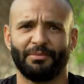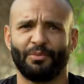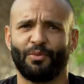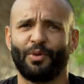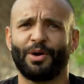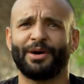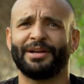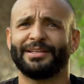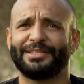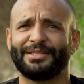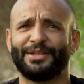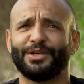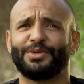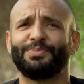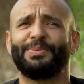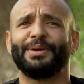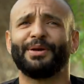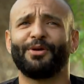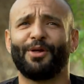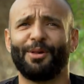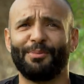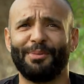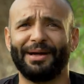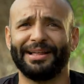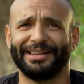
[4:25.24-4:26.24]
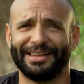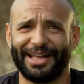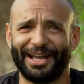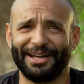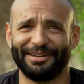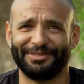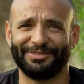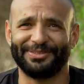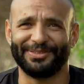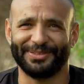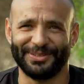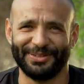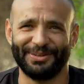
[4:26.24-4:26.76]
where has this been all my
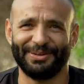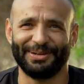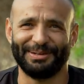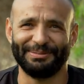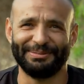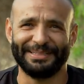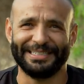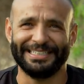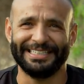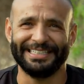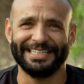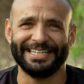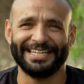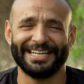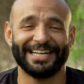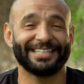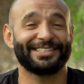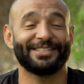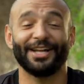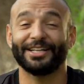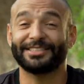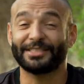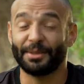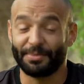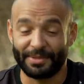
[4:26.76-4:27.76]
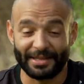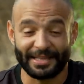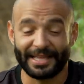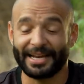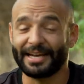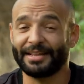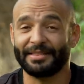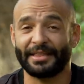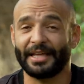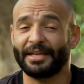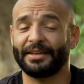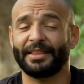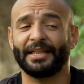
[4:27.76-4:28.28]
life? You know what I mean? It's not something
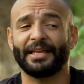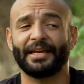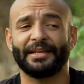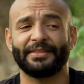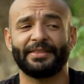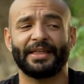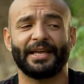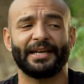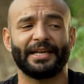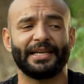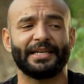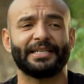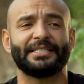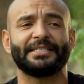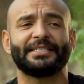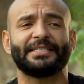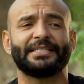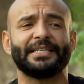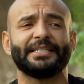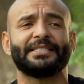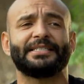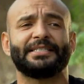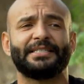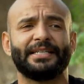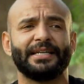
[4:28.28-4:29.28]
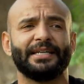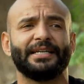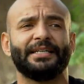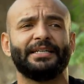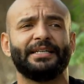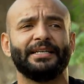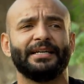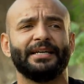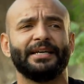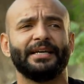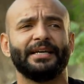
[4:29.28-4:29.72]
that existed